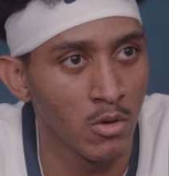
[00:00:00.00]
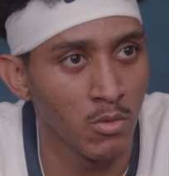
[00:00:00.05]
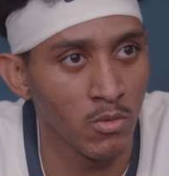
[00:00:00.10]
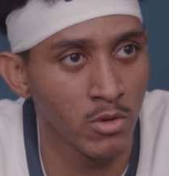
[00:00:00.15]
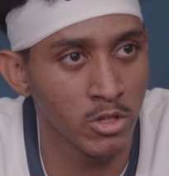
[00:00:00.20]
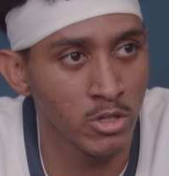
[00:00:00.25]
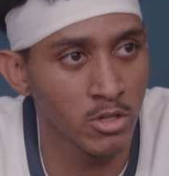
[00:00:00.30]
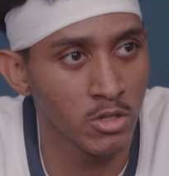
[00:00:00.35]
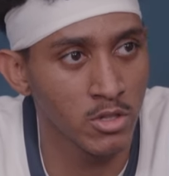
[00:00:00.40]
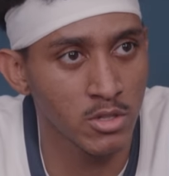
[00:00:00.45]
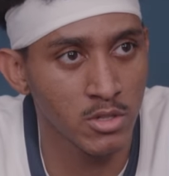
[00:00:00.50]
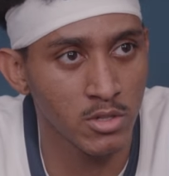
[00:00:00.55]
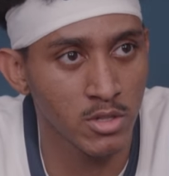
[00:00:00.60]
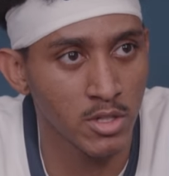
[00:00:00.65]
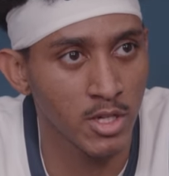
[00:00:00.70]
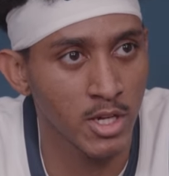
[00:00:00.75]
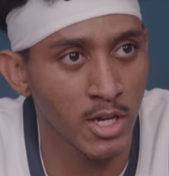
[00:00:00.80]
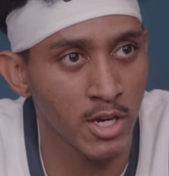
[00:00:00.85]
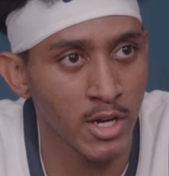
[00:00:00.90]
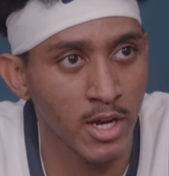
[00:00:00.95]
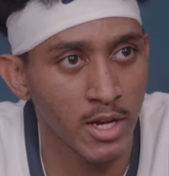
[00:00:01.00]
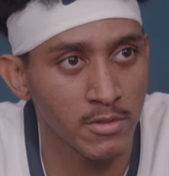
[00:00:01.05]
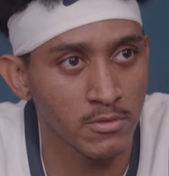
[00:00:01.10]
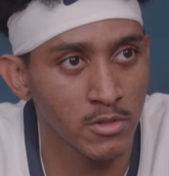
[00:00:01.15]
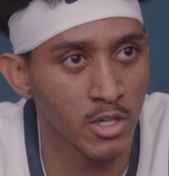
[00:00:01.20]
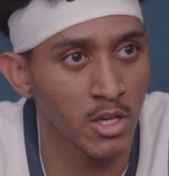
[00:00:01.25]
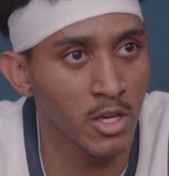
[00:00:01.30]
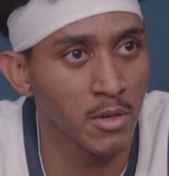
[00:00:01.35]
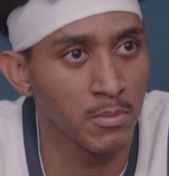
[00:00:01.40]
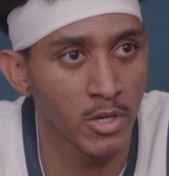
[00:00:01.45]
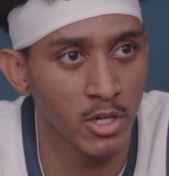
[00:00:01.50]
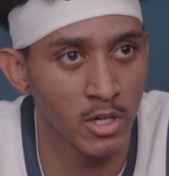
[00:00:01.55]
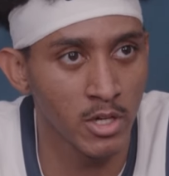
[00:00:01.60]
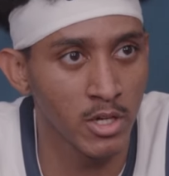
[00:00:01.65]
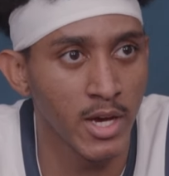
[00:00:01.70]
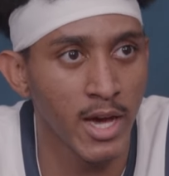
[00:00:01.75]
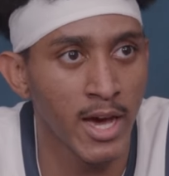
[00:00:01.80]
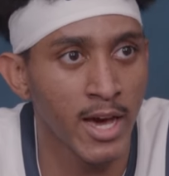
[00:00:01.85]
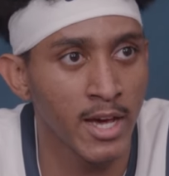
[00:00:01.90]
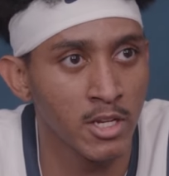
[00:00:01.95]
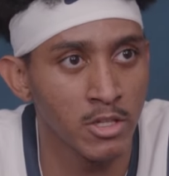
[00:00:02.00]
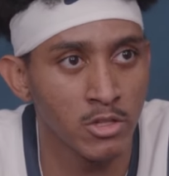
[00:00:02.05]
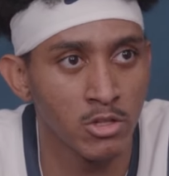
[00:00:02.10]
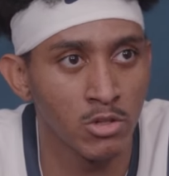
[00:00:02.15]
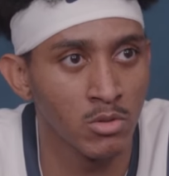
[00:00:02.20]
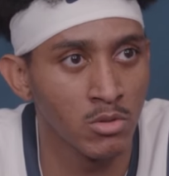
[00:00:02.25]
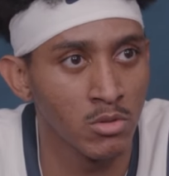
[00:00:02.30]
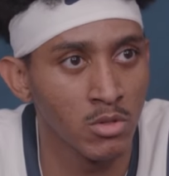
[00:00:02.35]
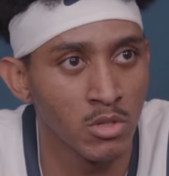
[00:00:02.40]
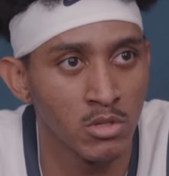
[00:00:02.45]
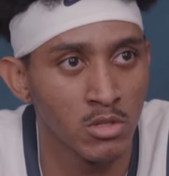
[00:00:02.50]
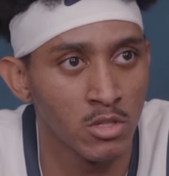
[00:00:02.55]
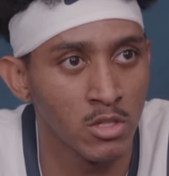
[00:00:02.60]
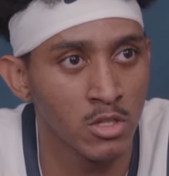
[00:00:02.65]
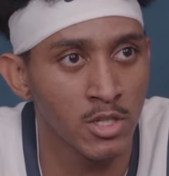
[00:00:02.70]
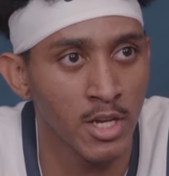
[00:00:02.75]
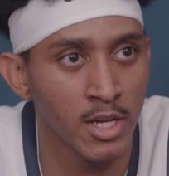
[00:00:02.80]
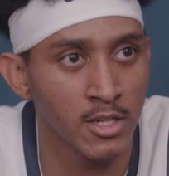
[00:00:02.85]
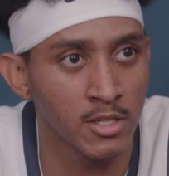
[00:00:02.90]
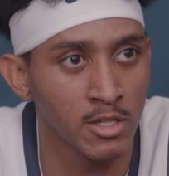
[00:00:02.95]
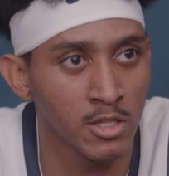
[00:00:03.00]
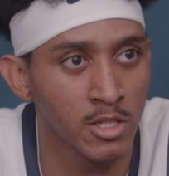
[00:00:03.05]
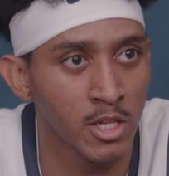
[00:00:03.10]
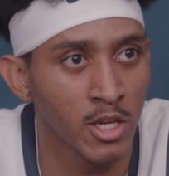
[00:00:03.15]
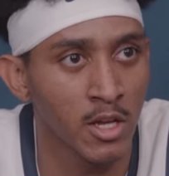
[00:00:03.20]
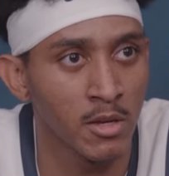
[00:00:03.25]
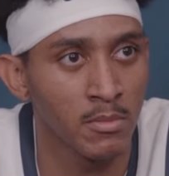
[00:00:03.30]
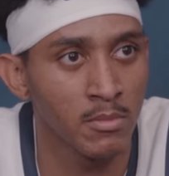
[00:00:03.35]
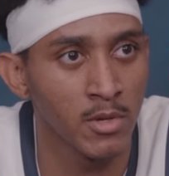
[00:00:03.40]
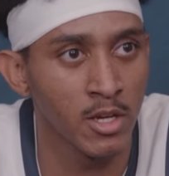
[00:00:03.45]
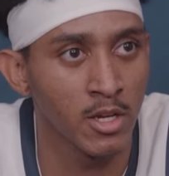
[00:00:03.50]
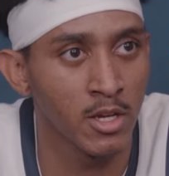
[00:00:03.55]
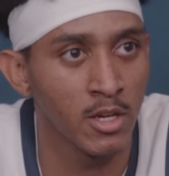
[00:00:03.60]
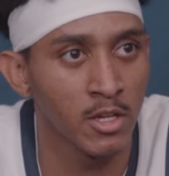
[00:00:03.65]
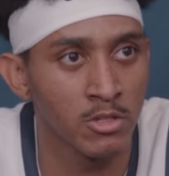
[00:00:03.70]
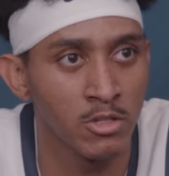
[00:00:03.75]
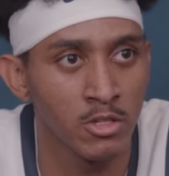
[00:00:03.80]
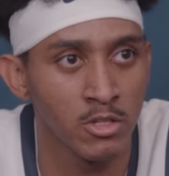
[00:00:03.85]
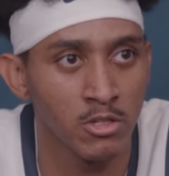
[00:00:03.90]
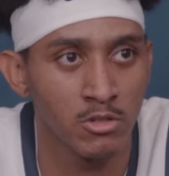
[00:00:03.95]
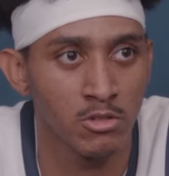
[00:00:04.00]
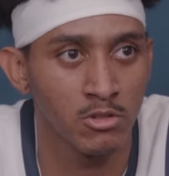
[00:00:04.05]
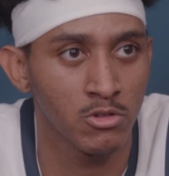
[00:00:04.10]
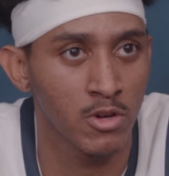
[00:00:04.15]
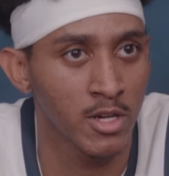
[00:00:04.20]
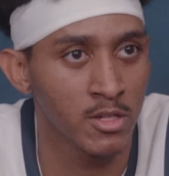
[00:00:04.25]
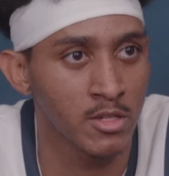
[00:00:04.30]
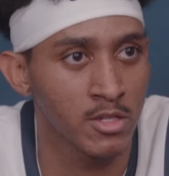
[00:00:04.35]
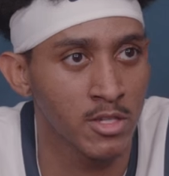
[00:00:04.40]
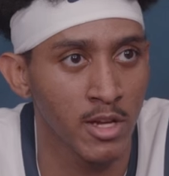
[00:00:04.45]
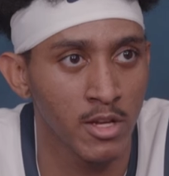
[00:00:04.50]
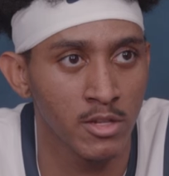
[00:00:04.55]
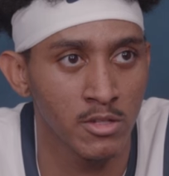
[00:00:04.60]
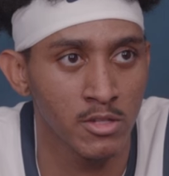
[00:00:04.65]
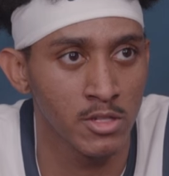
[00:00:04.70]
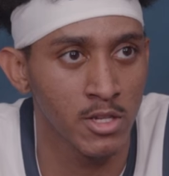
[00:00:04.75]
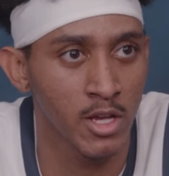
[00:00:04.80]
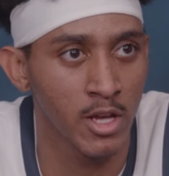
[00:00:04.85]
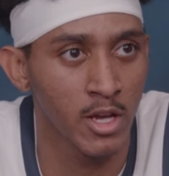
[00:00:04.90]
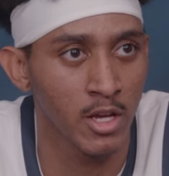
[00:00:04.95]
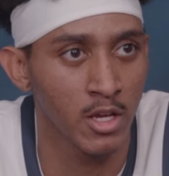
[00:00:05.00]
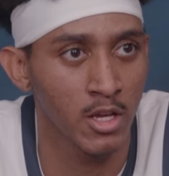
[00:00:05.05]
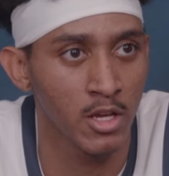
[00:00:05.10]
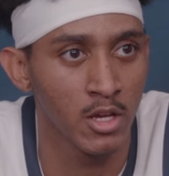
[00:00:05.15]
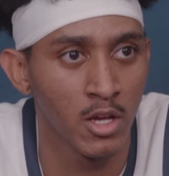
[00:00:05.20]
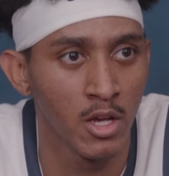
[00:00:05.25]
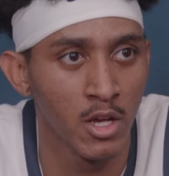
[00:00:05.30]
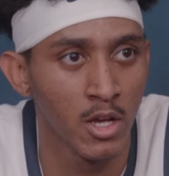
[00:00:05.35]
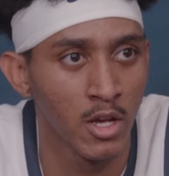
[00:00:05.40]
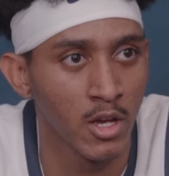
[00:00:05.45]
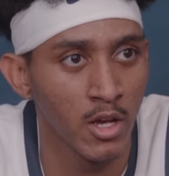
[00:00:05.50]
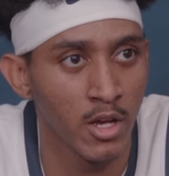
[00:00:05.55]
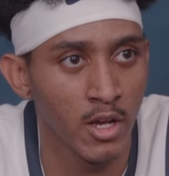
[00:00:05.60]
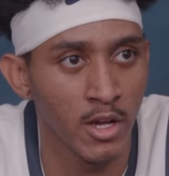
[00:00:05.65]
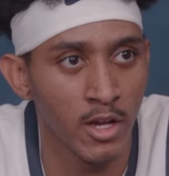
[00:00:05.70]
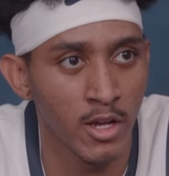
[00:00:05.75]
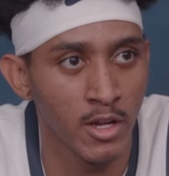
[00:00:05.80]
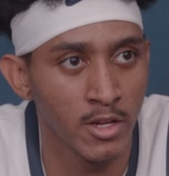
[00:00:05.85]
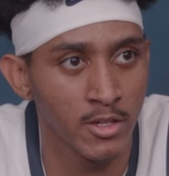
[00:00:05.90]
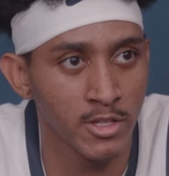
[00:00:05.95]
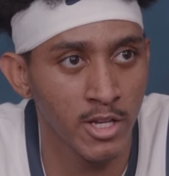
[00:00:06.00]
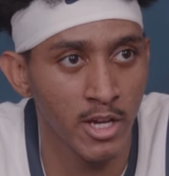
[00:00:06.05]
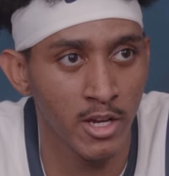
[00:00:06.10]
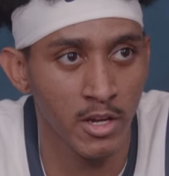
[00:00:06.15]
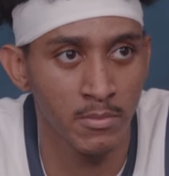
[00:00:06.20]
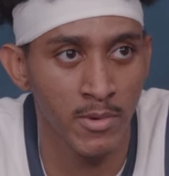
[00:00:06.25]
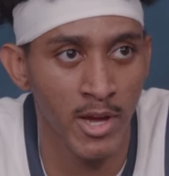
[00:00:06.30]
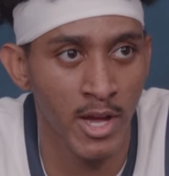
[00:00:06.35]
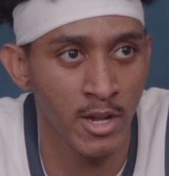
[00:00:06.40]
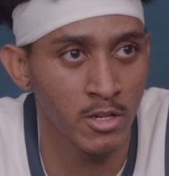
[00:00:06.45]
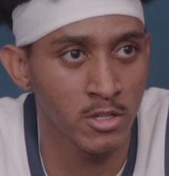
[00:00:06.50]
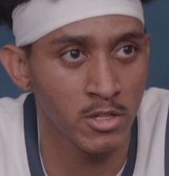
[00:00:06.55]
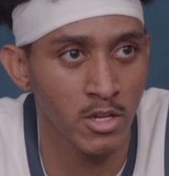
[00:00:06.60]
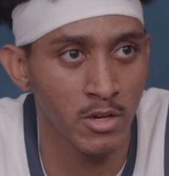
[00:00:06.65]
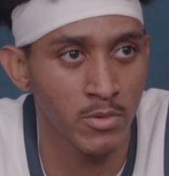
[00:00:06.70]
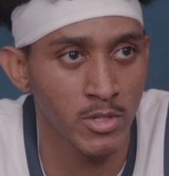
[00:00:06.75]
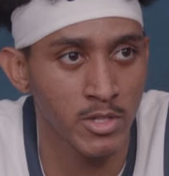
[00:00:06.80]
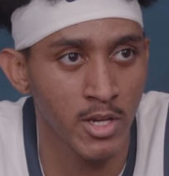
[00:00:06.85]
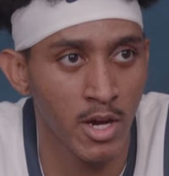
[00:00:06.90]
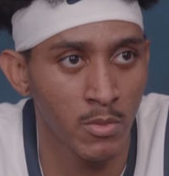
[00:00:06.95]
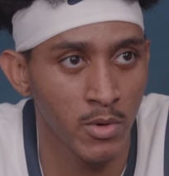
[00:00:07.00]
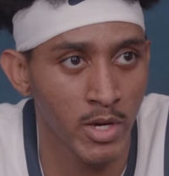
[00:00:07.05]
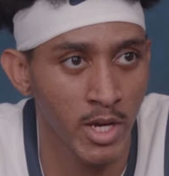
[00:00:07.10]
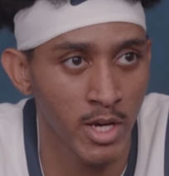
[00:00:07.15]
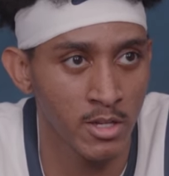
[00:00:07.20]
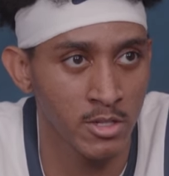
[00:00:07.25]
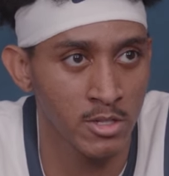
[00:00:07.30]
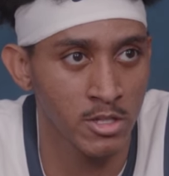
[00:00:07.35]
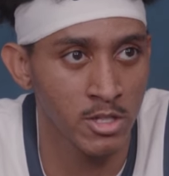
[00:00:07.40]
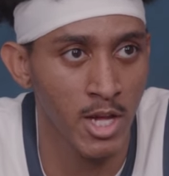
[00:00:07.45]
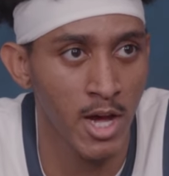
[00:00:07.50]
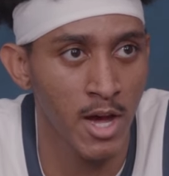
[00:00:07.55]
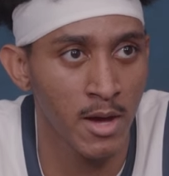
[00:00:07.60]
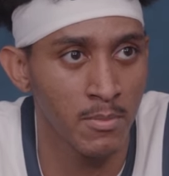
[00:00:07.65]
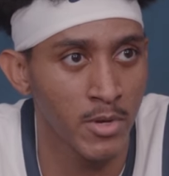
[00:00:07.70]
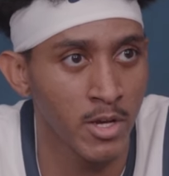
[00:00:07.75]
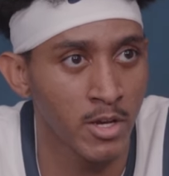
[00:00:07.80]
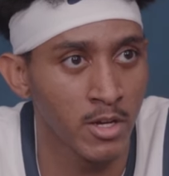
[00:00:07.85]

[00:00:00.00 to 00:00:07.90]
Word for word: We just kind of have to keep a good attitude just as a team and just try to stay in sync and take advantage every time we get a stop.